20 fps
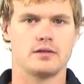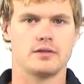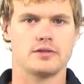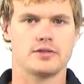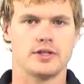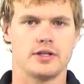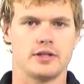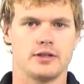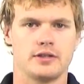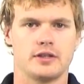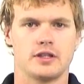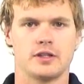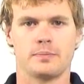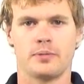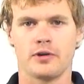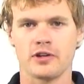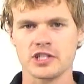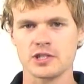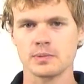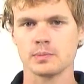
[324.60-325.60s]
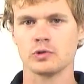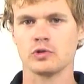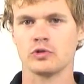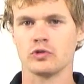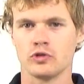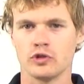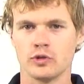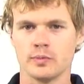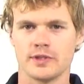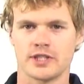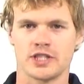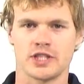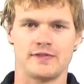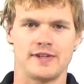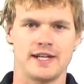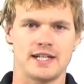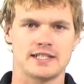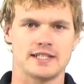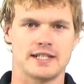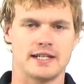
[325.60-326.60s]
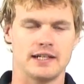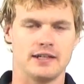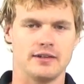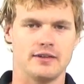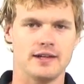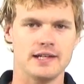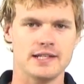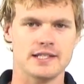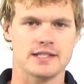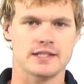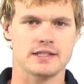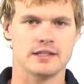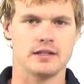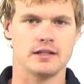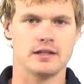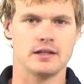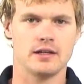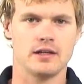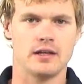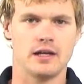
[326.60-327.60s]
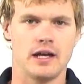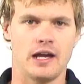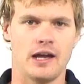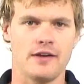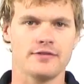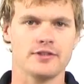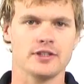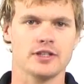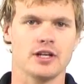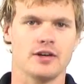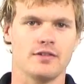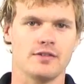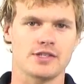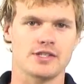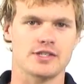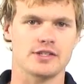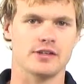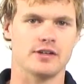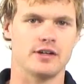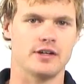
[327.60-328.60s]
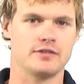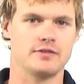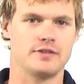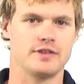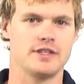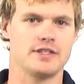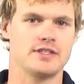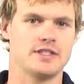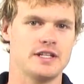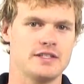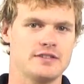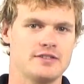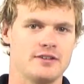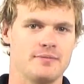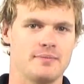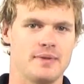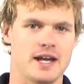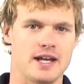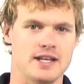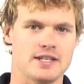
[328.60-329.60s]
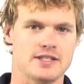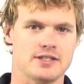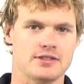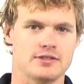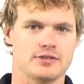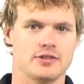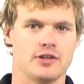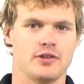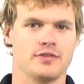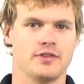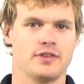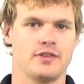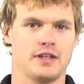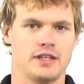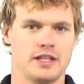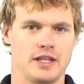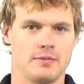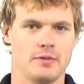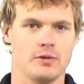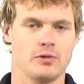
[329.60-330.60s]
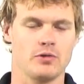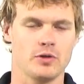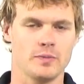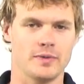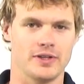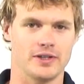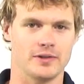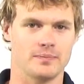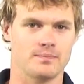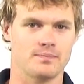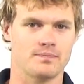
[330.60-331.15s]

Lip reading: So the possible orbits of our satellites have to coincide with the centre of mass of the thing that we're orbiting.